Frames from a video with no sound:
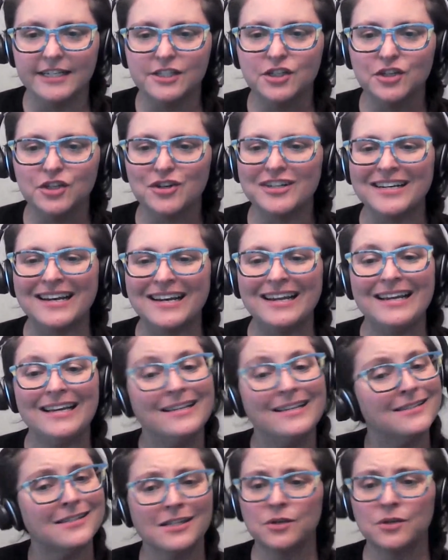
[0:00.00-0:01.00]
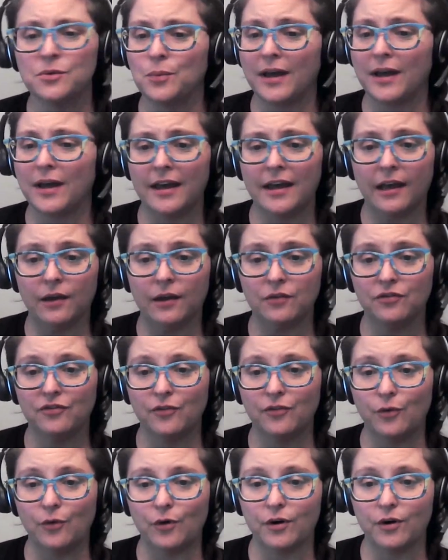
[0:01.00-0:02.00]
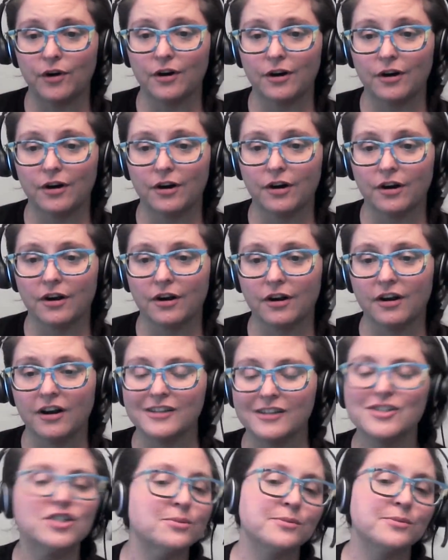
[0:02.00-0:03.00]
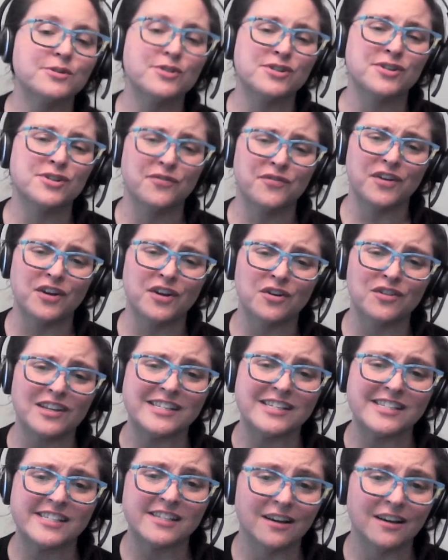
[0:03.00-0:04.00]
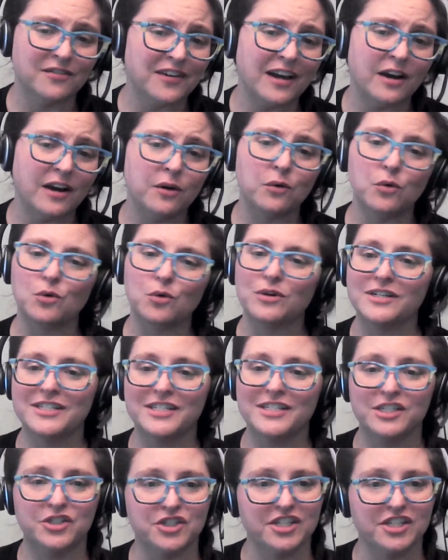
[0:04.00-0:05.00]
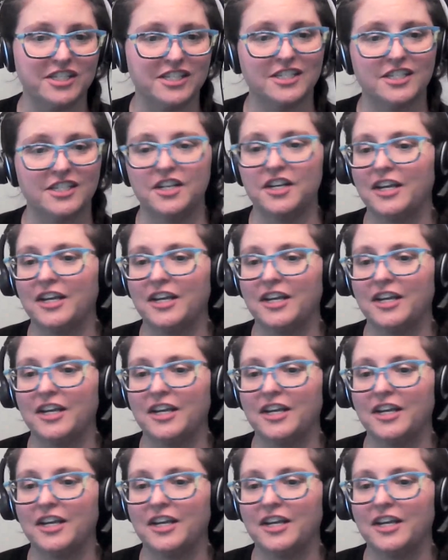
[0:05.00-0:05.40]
is there an easy way for customers to figure this stuff out, or is it just